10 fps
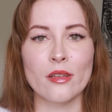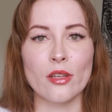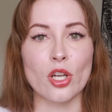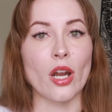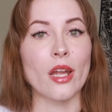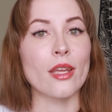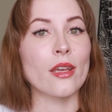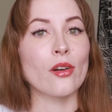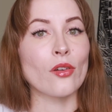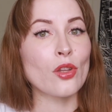crying
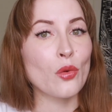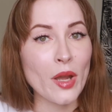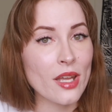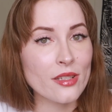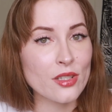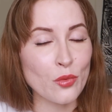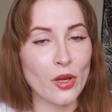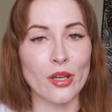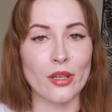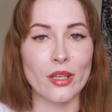on the way to
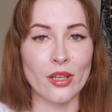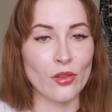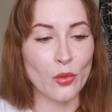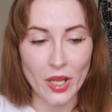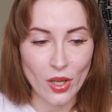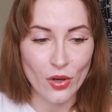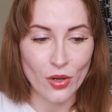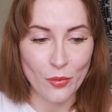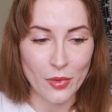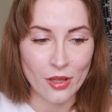work and on the way
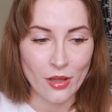home,